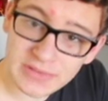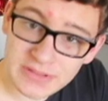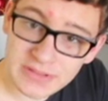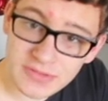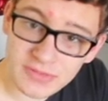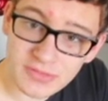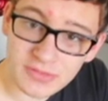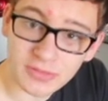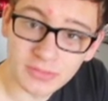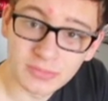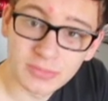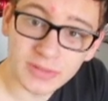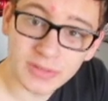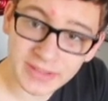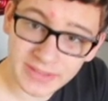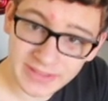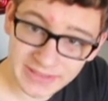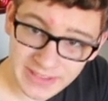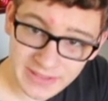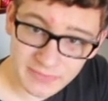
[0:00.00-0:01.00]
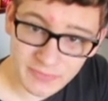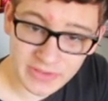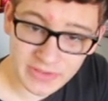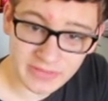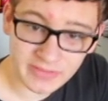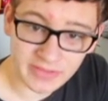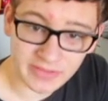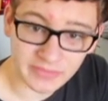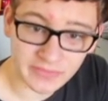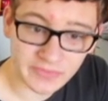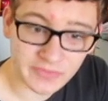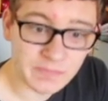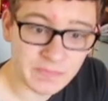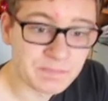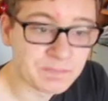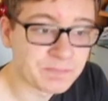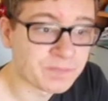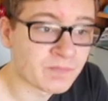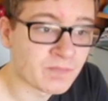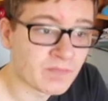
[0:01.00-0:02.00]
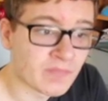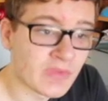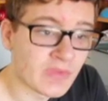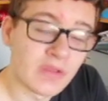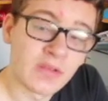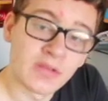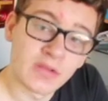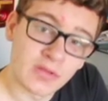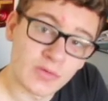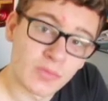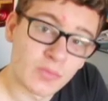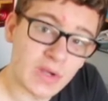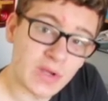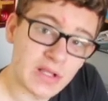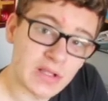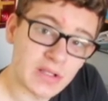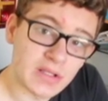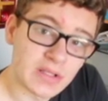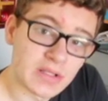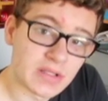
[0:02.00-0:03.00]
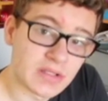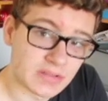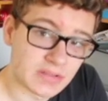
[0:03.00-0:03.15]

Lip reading: cool. Where can I get one of those? Well,